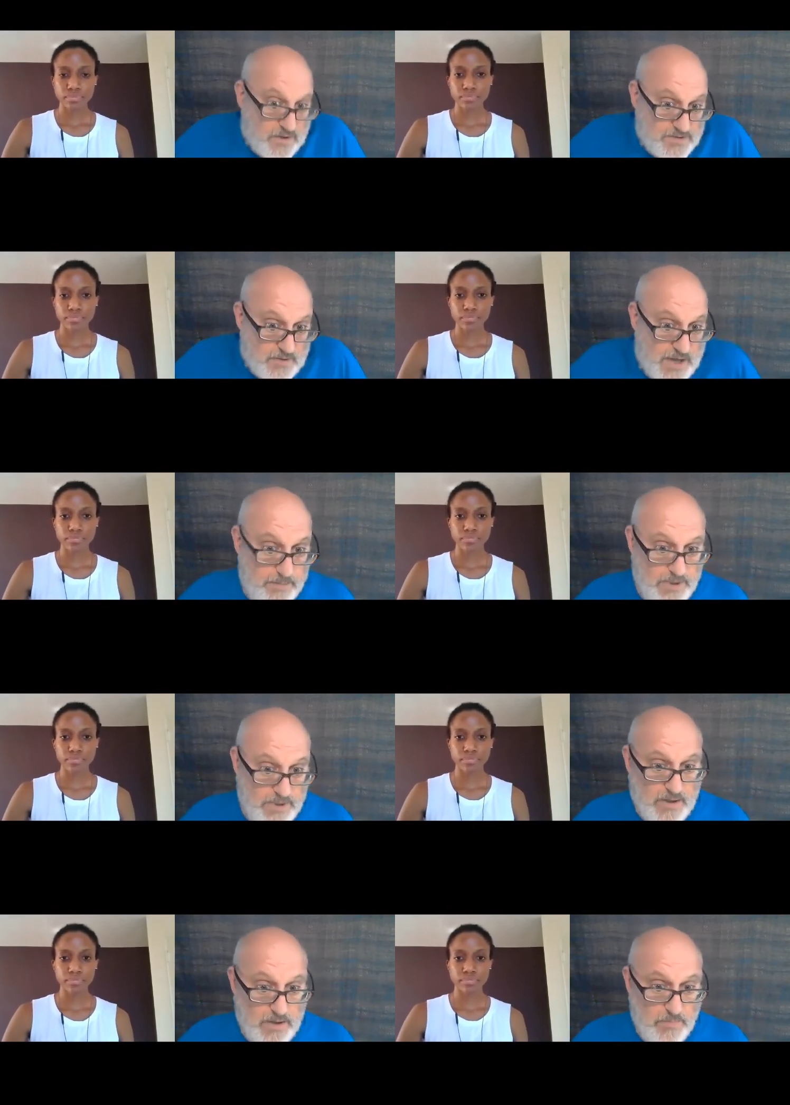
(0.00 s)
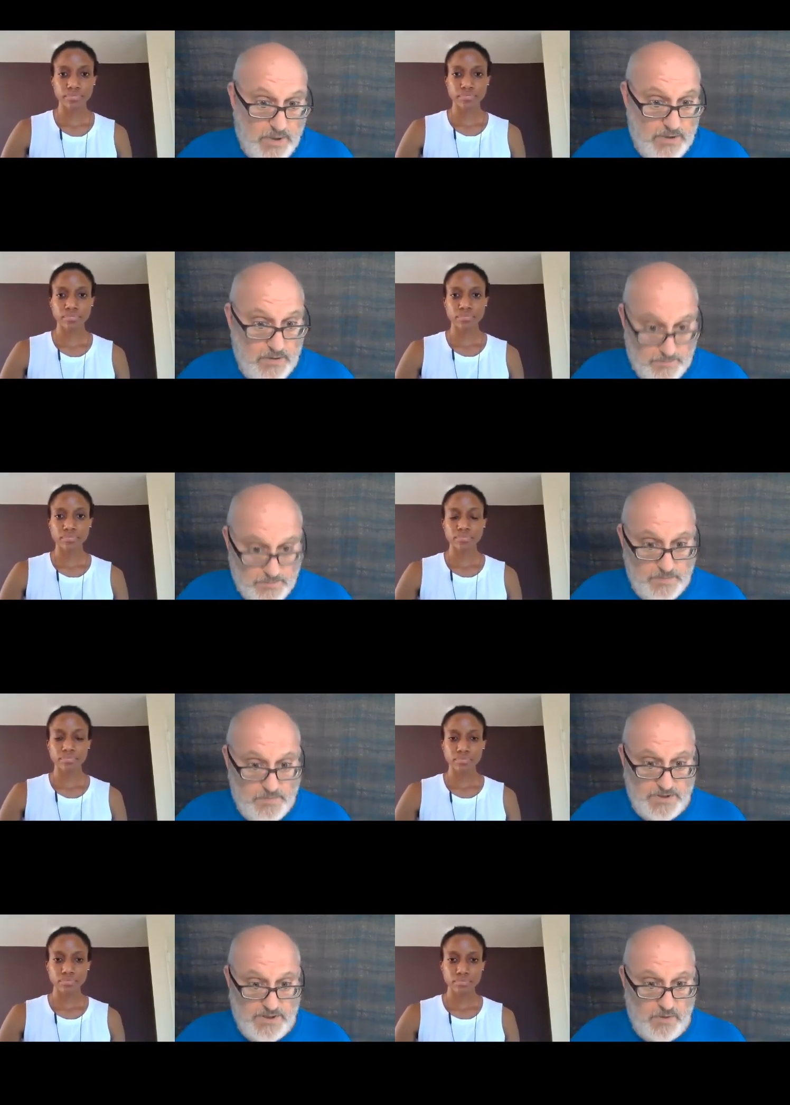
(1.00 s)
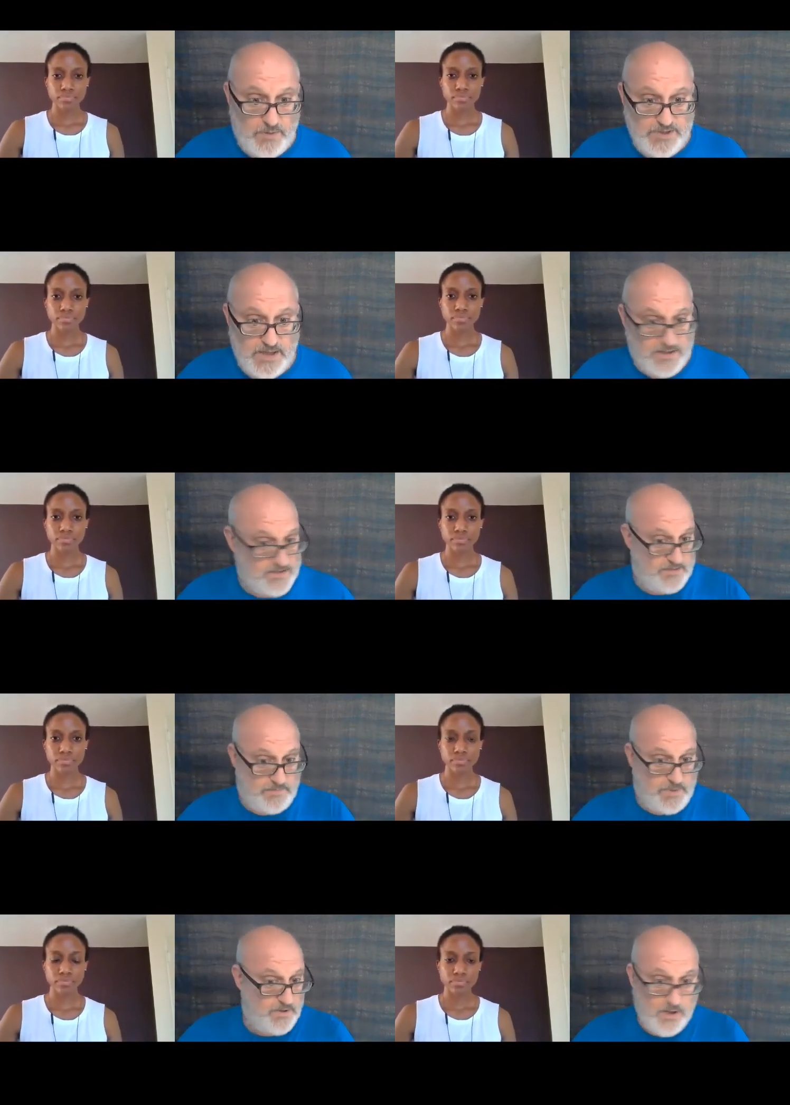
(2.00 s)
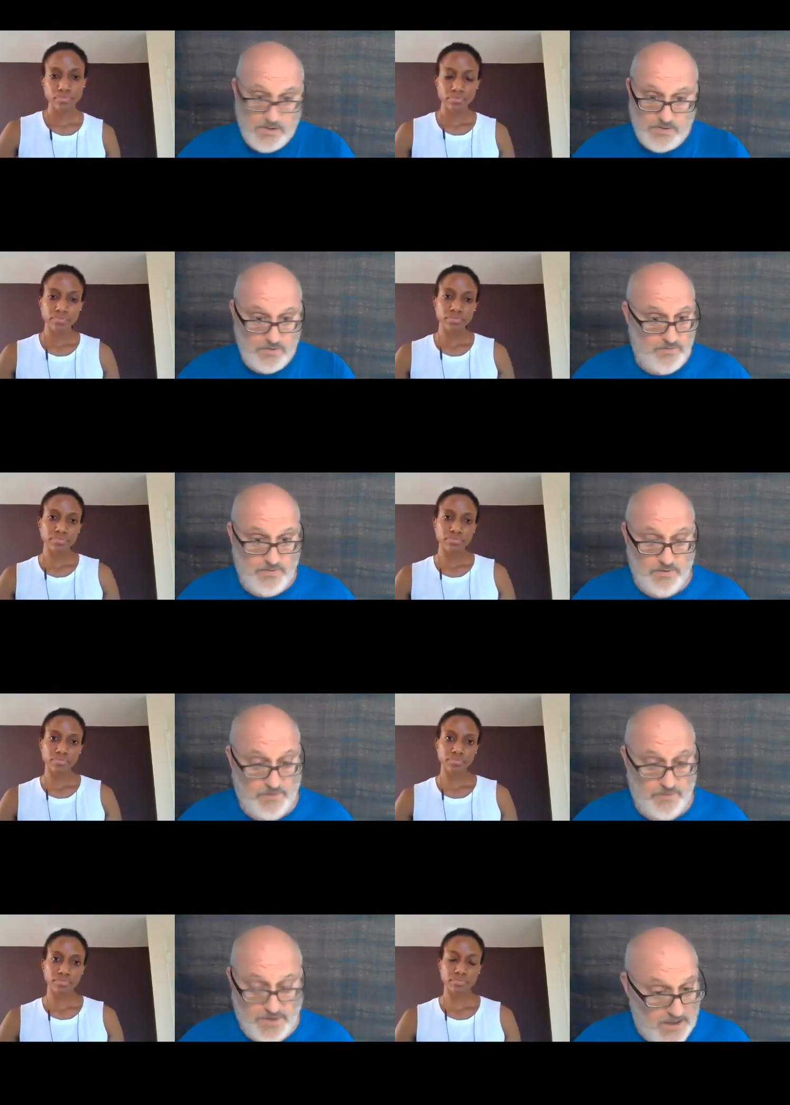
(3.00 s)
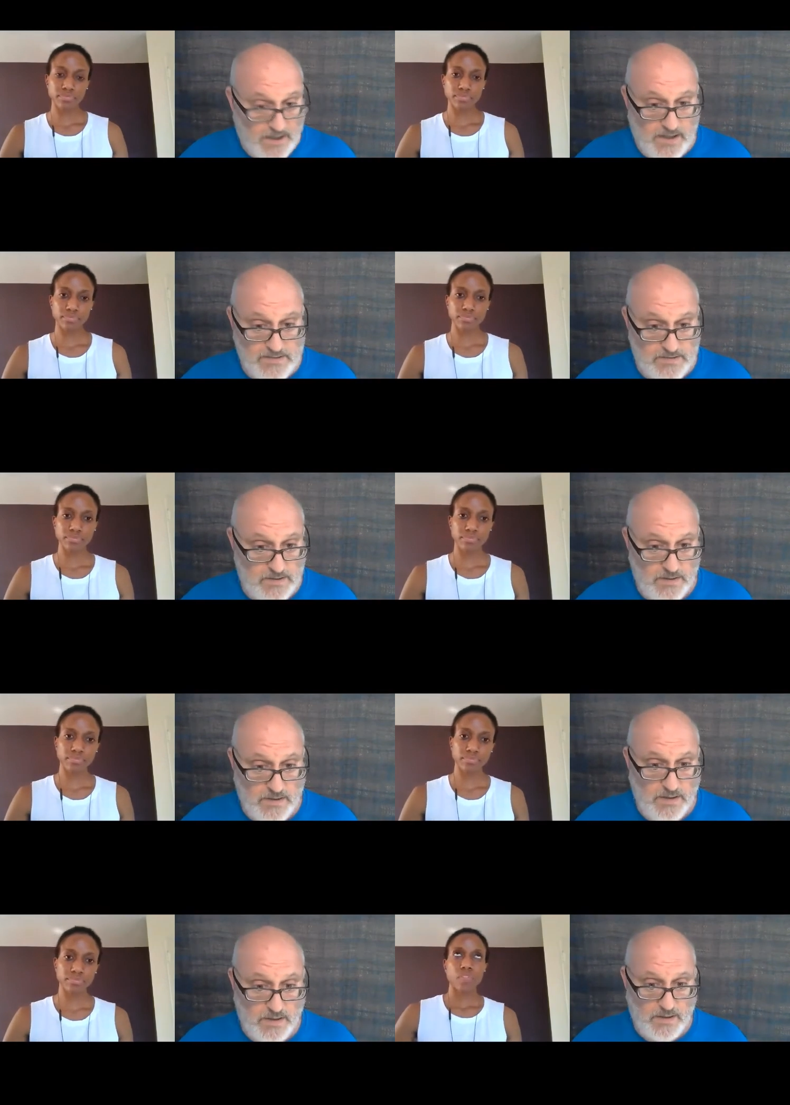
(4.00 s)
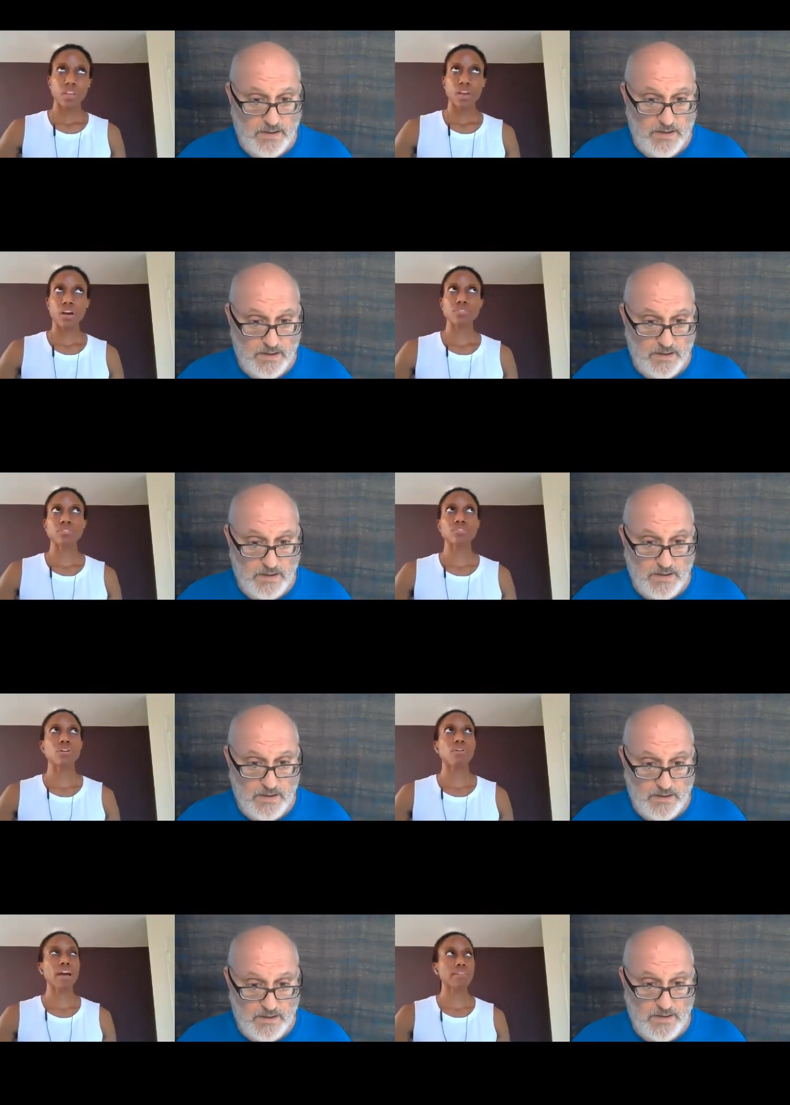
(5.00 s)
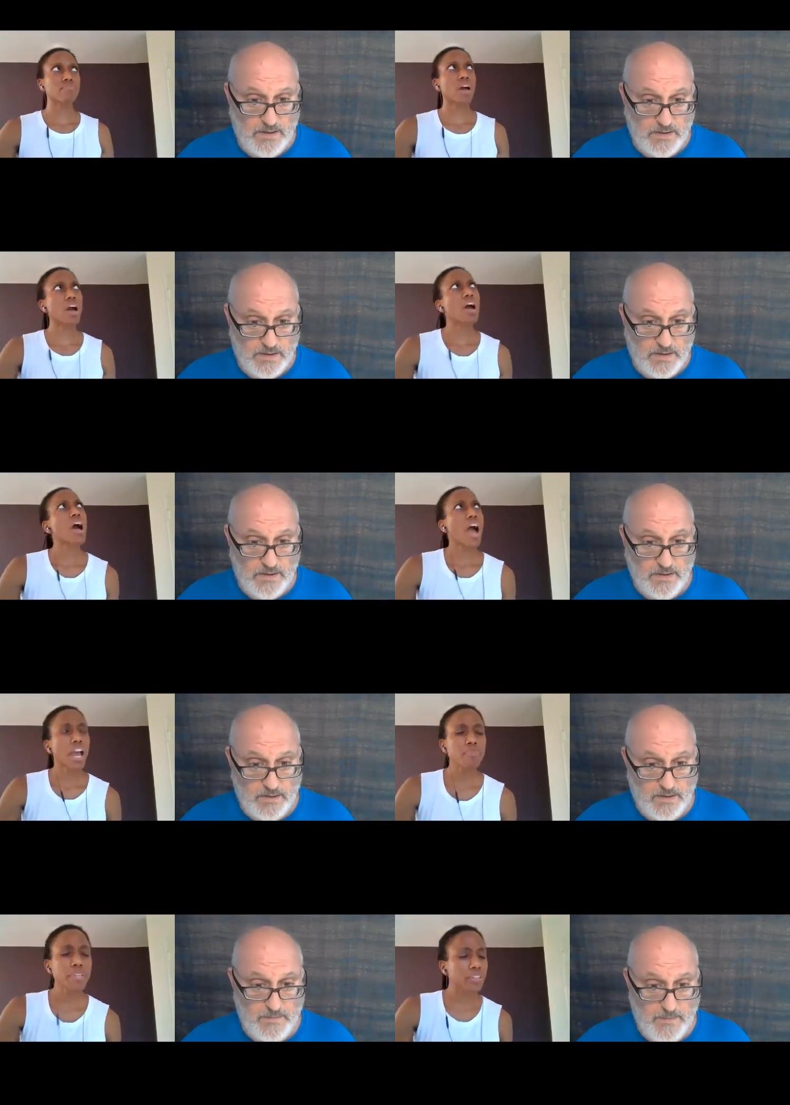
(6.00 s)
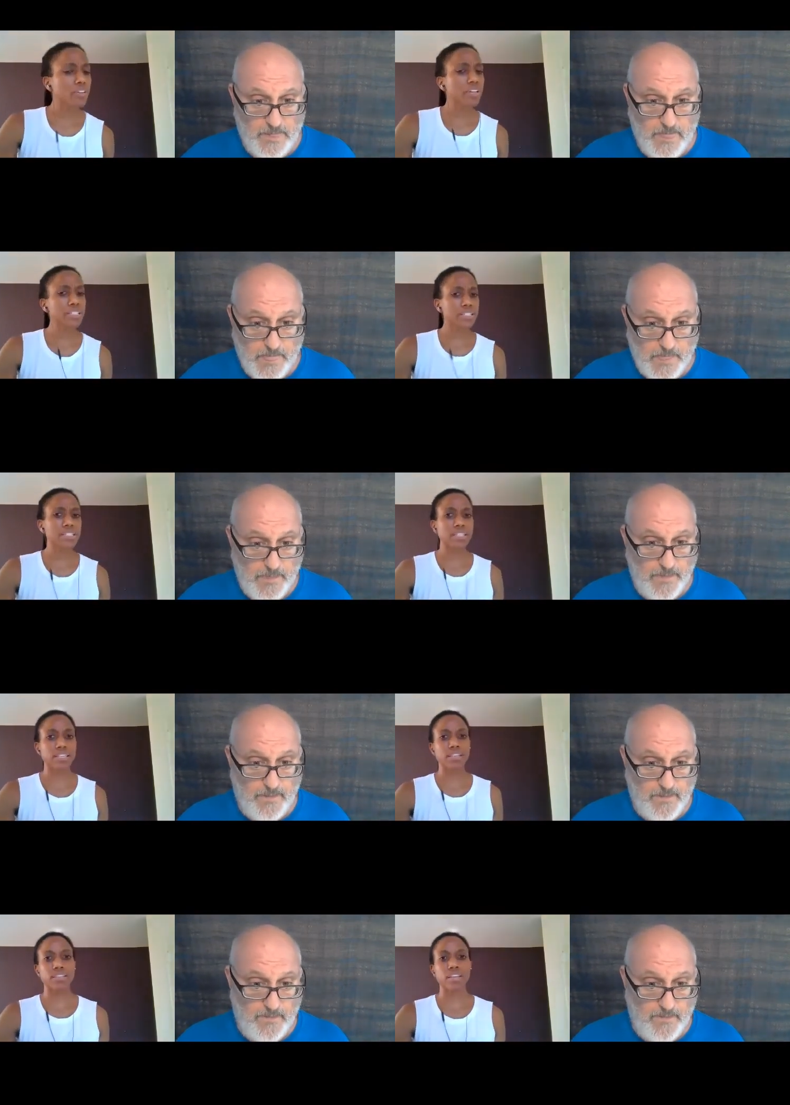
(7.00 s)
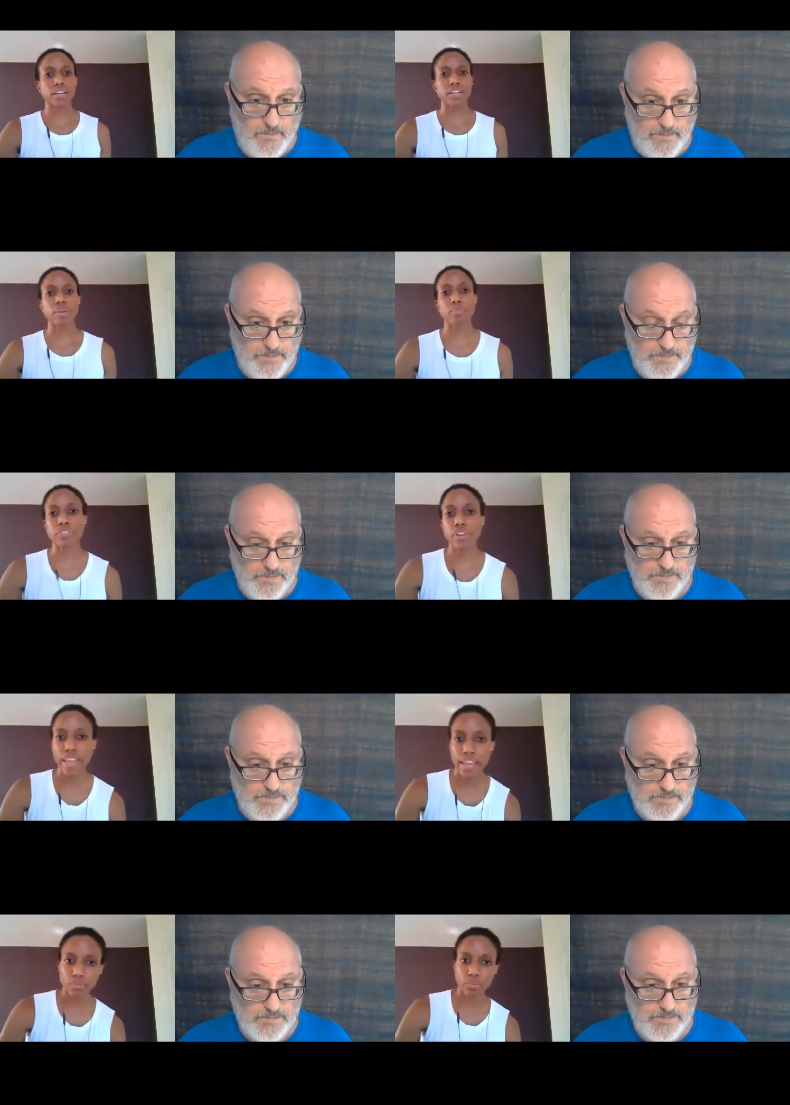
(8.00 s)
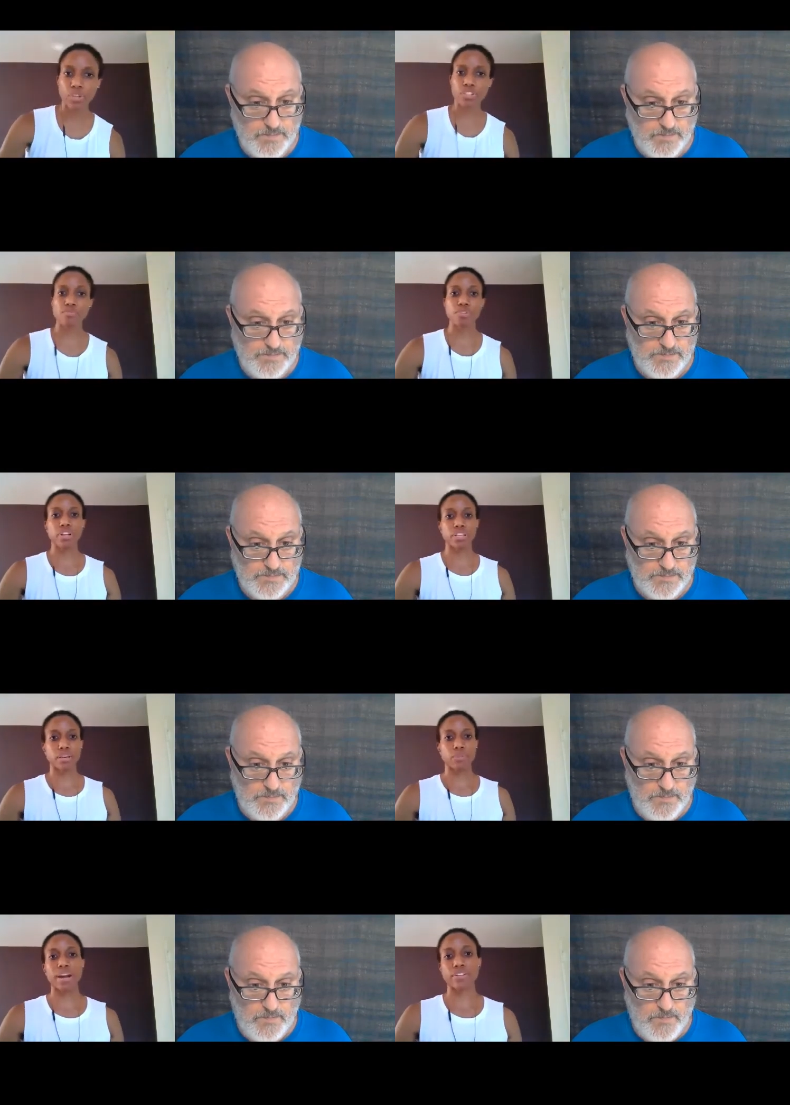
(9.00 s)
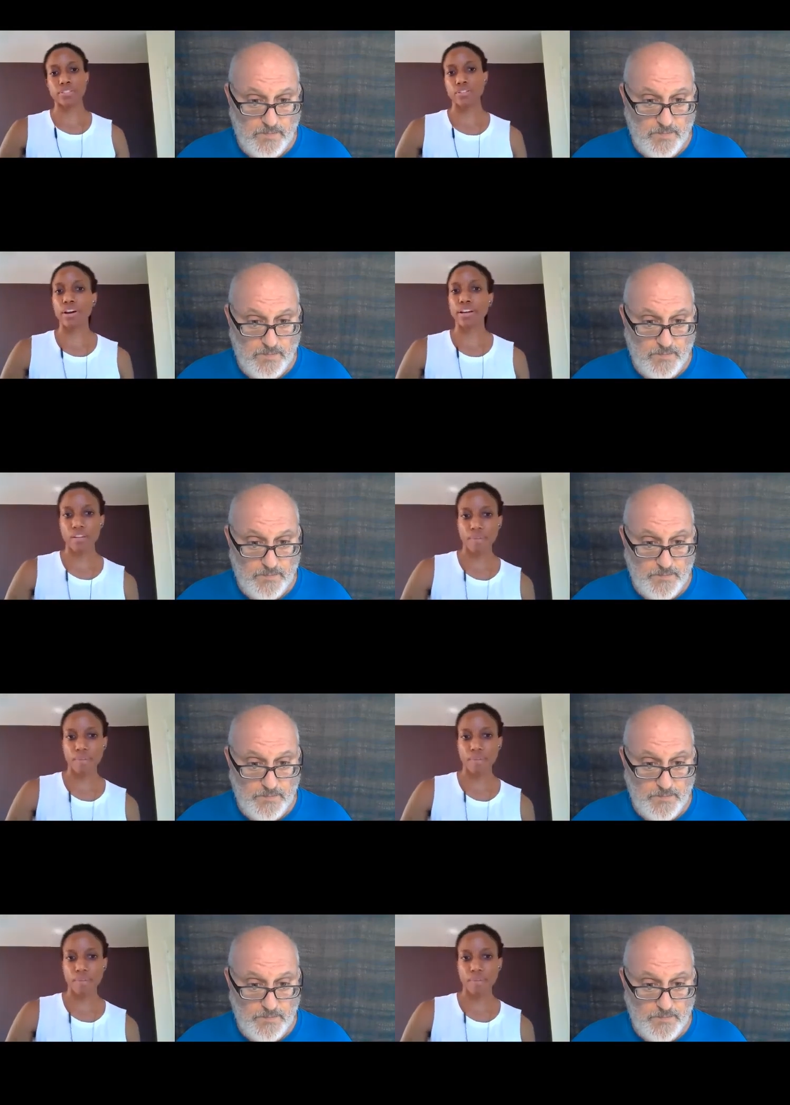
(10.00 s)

Speaker 1: also happening. But it, but you hear what I'm saying? This has been true for for decades.
Speaker 2: So I I'd be curious to see the numbers on that and which communities that we're actually talking